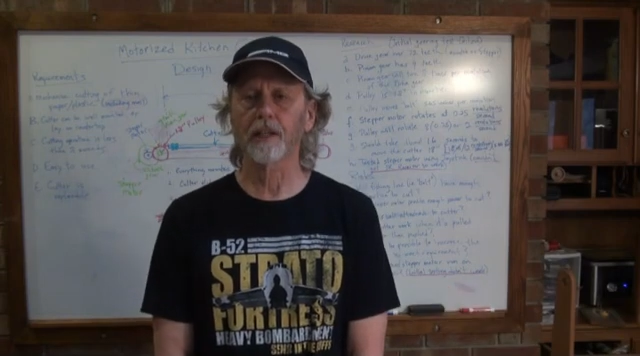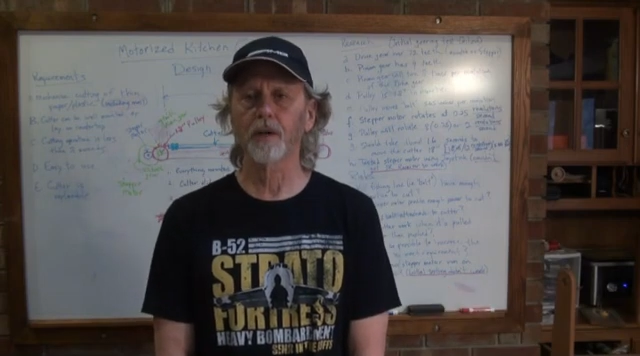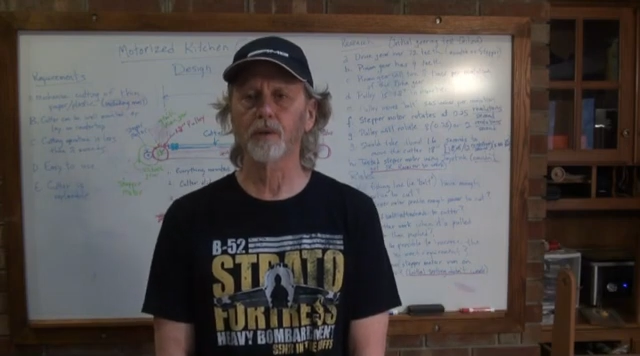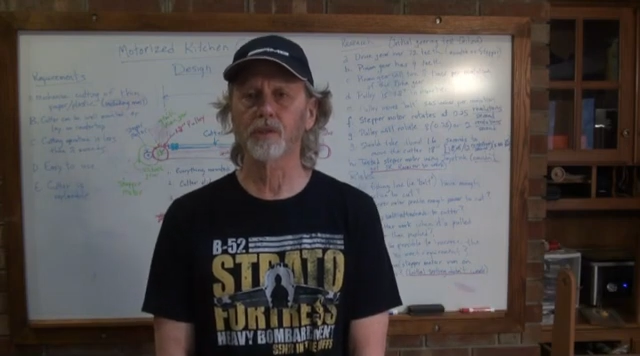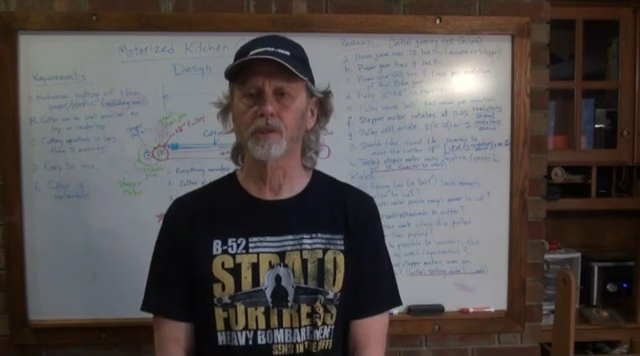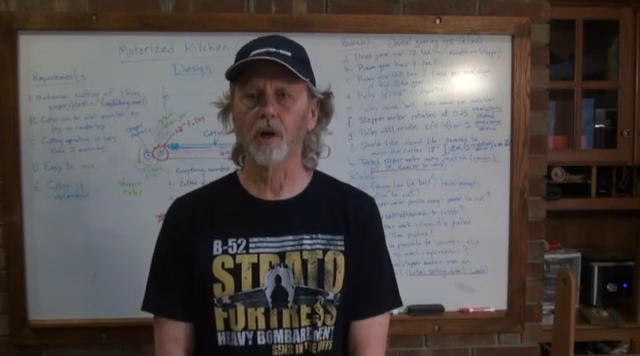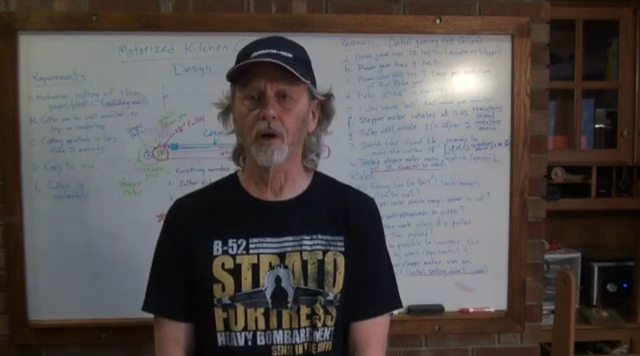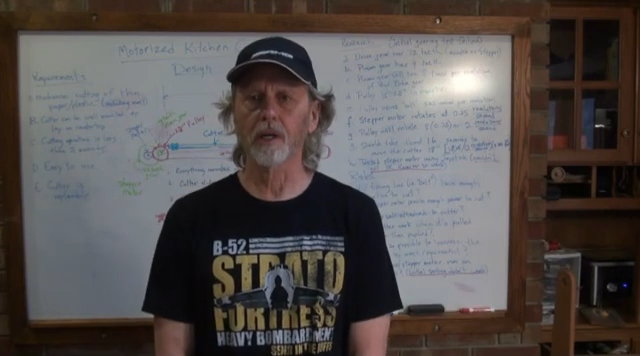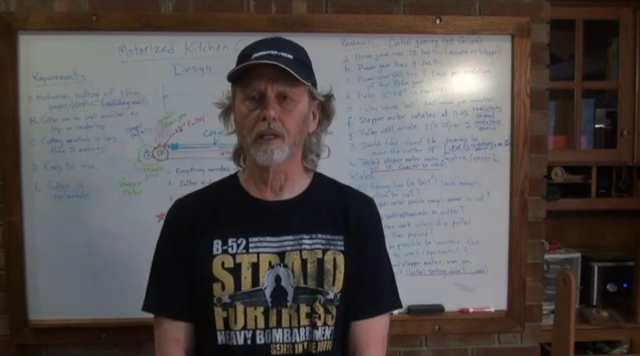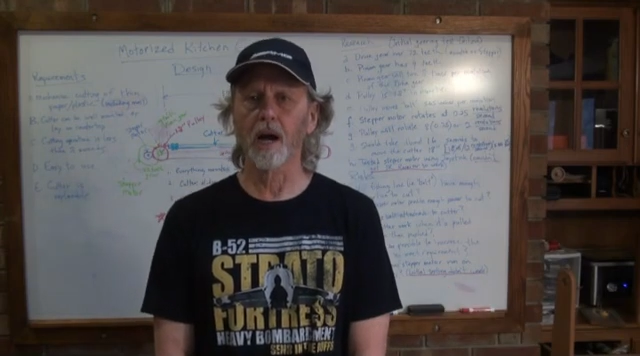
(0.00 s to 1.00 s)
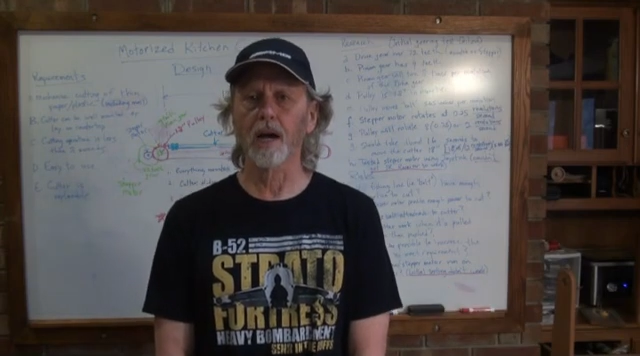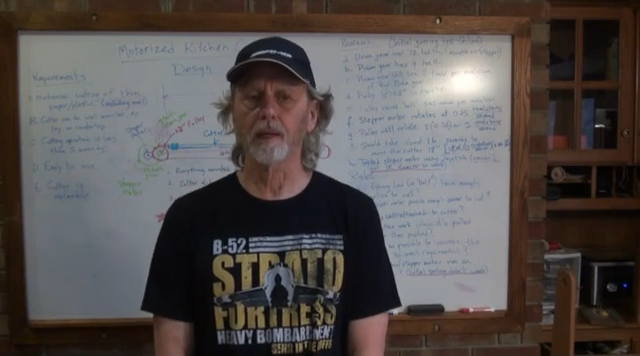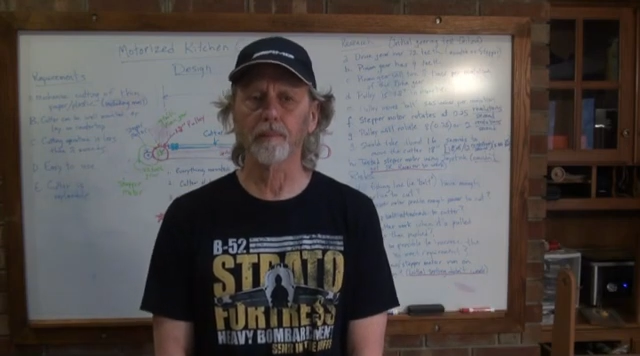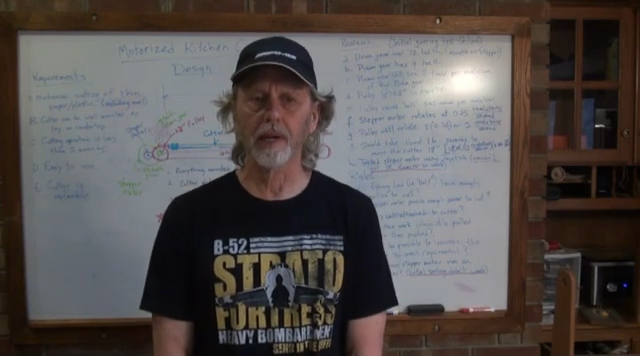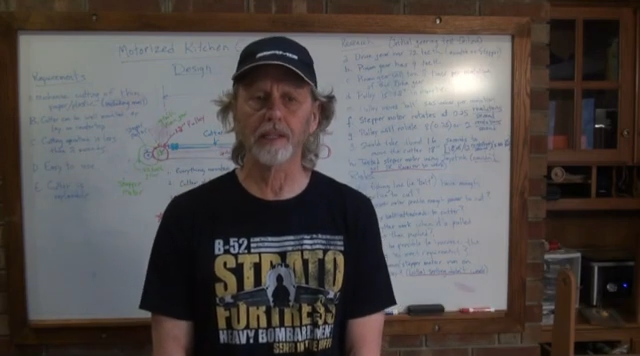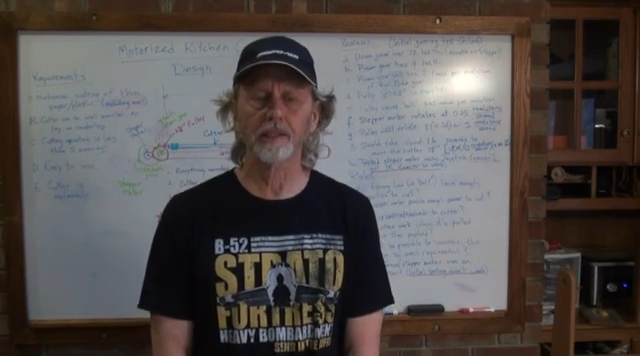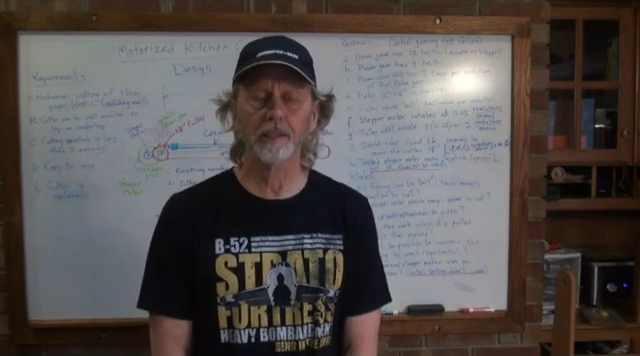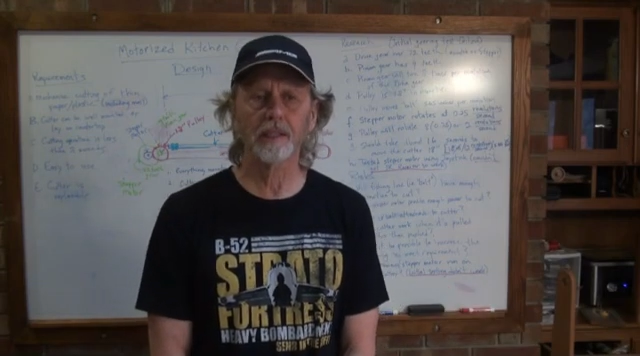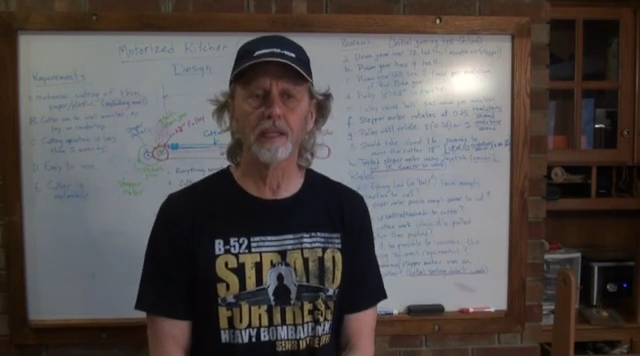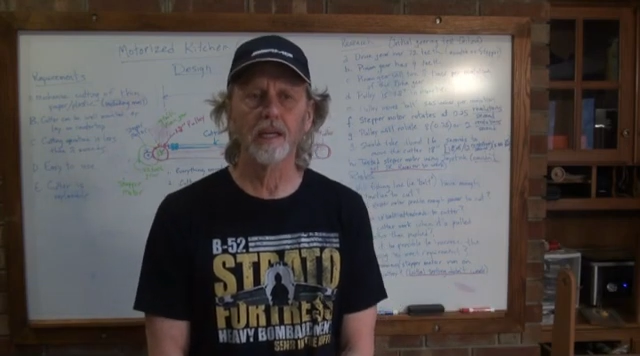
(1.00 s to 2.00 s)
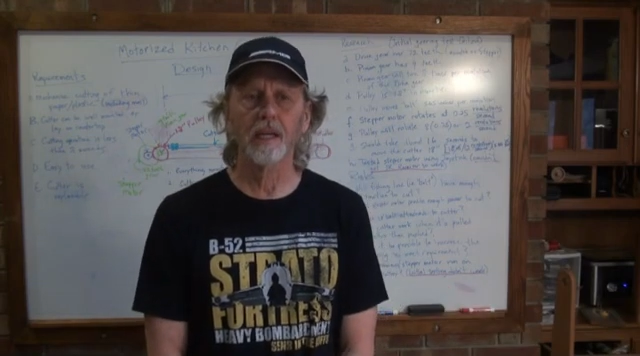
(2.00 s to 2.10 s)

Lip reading: Gogh's Starry Night painting